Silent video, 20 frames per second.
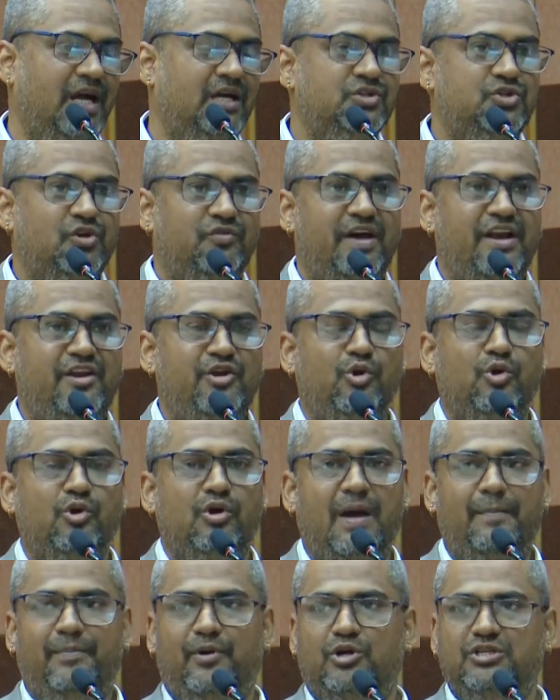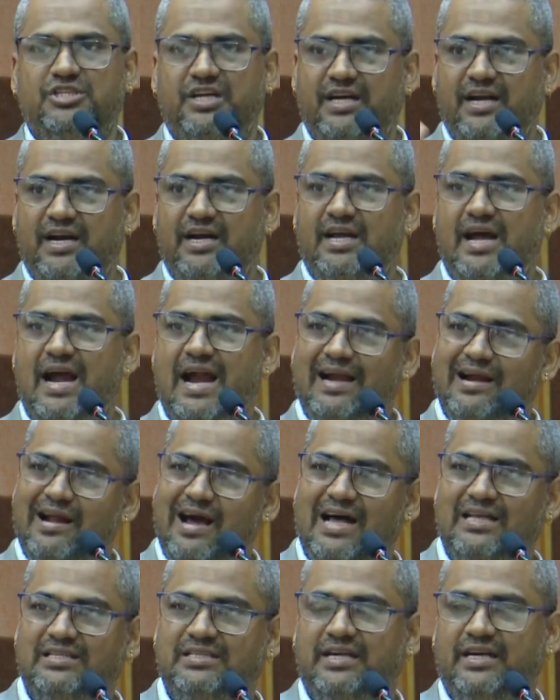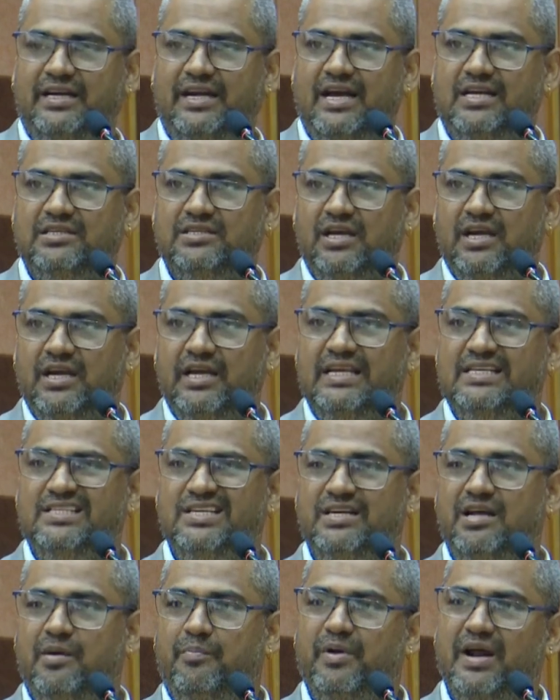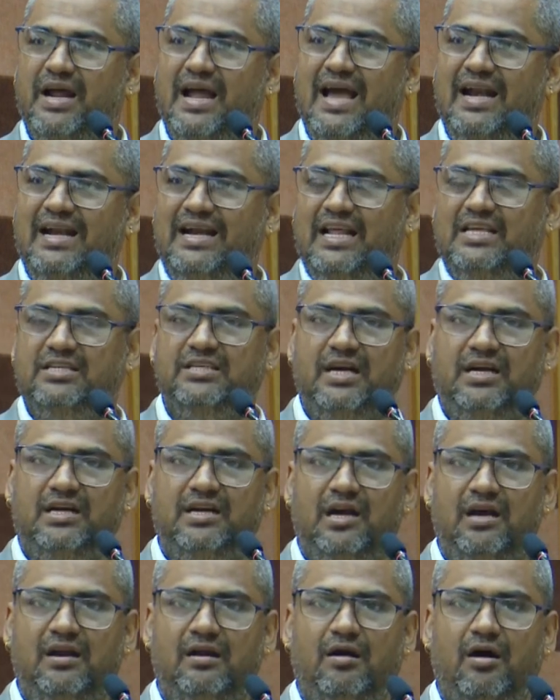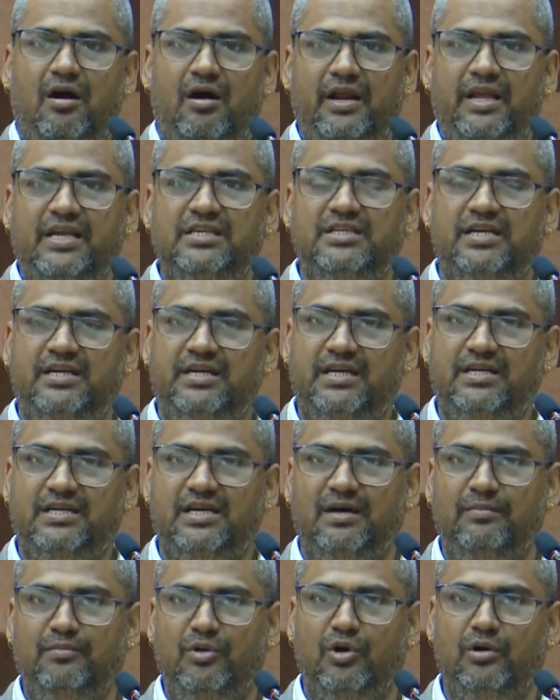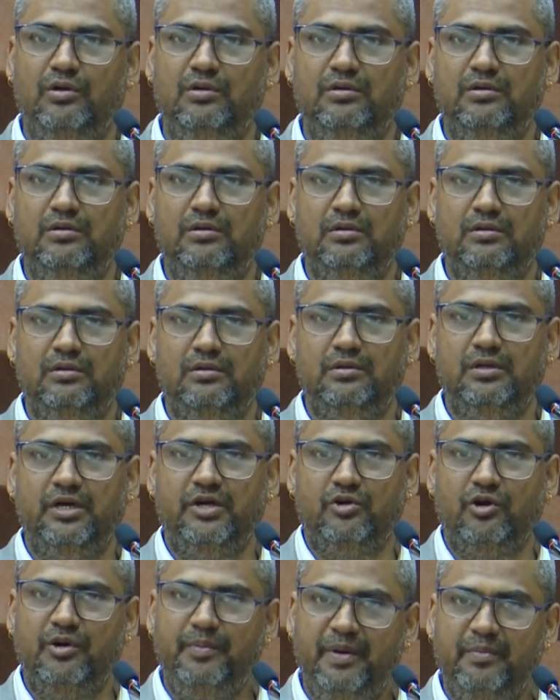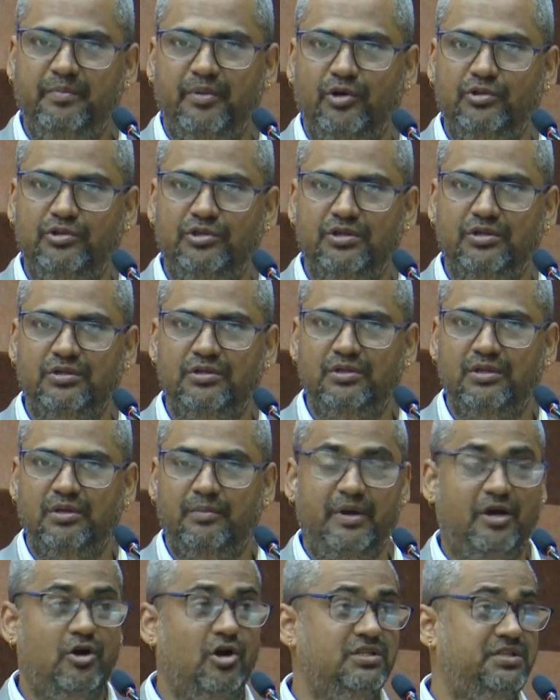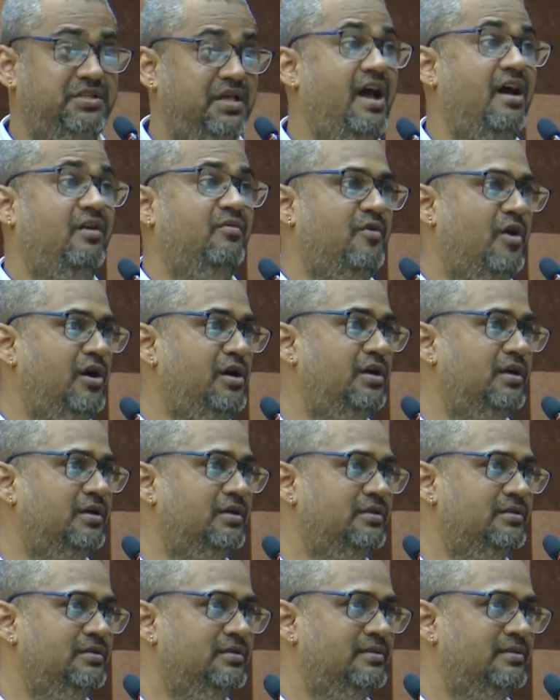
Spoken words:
So when you approach a data and ask it as, is it a priority sector or is it a term loan? It could be both. Because they are what?